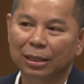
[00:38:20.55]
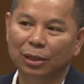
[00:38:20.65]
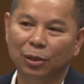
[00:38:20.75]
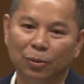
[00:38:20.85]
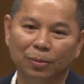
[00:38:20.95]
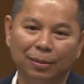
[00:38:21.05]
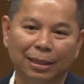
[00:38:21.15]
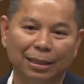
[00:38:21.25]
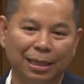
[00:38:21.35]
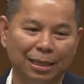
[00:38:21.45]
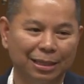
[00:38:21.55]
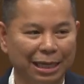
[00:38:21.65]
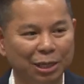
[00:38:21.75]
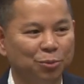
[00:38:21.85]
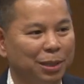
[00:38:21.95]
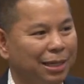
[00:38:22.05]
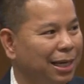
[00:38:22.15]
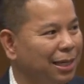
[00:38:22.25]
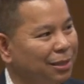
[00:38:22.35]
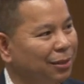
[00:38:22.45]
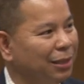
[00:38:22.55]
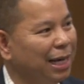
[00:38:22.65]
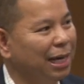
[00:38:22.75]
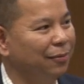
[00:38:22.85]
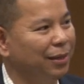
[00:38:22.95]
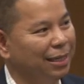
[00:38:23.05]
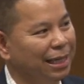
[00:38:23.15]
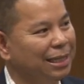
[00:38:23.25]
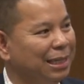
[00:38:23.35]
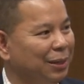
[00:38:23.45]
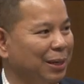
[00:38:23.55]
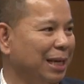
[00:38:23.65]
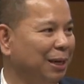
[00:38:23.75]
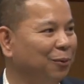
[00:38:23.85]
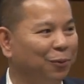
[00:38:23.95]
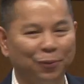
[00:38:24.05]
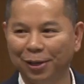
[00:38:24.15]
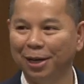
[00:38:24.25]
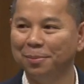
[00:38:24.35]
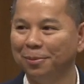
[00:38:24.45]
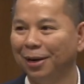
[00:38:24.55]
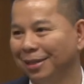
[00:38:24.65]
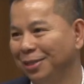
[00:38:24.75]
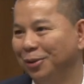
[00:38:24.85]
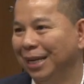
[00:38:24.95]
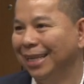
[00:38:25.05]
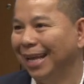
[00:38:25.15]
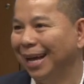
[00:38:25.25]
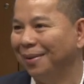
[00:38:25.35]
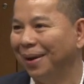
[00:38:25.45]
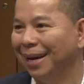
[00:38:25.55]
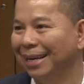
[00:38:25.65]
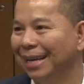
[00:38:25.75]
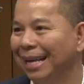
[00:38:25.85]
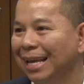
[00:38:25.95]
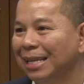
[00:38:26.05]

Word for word: so the the instrument cluster is kind of the necessary evil for them, right? Because you need that, right?